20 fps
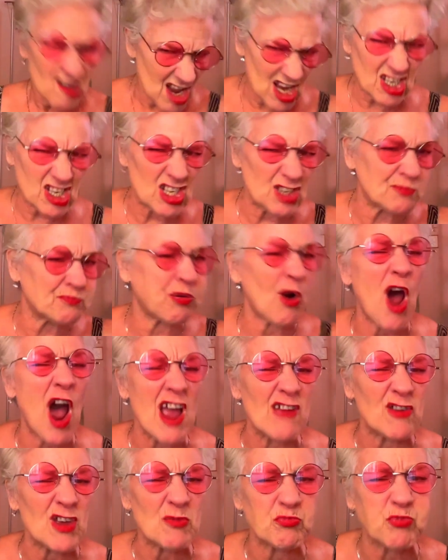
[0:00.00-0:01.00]
"This is
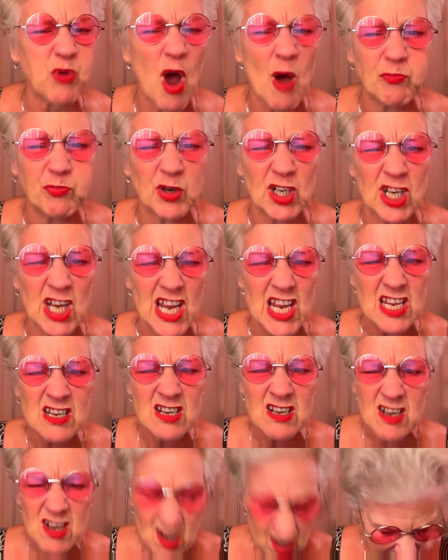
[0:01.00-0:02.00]
private
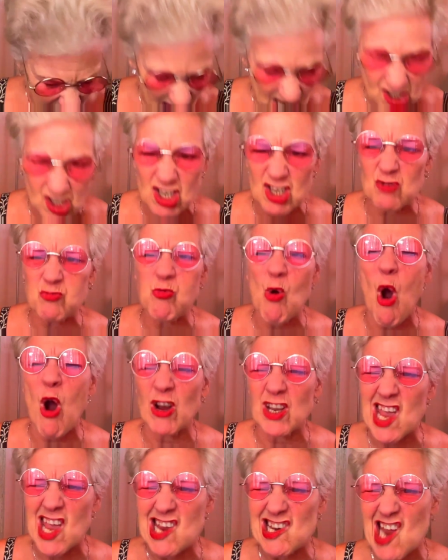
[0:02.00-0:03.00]
property. Can't just
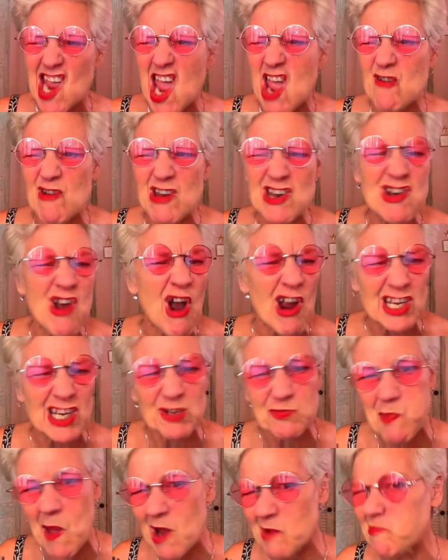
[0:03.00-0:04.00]
walk in here and not
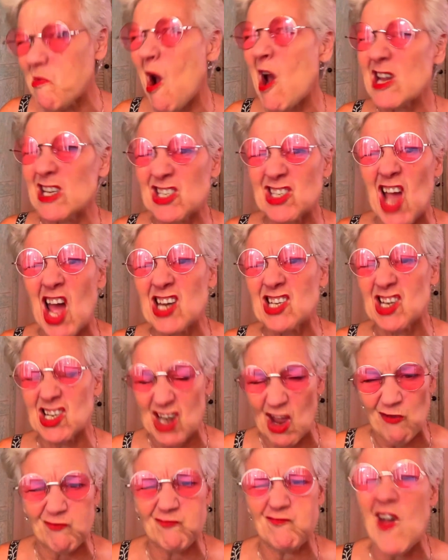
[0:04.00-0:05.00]
expect my son to
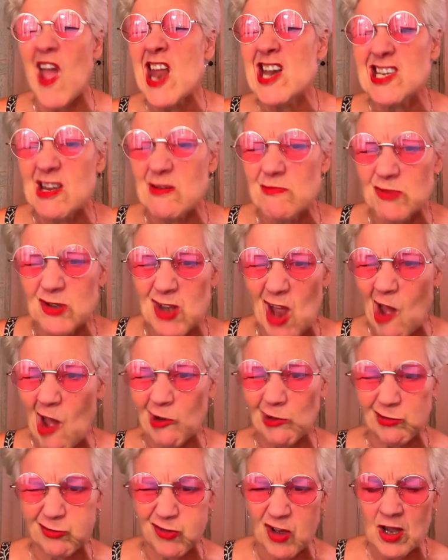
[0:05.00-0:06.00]
defend
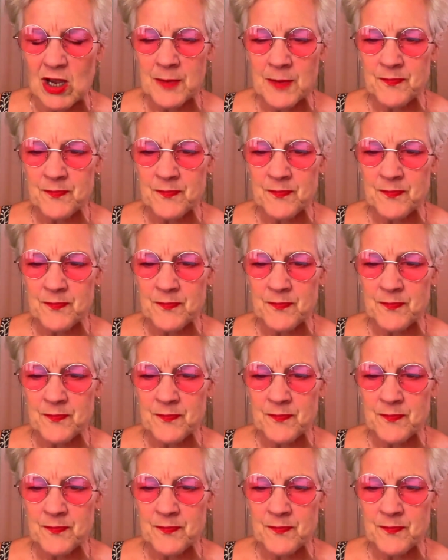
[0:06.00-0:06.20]
himself."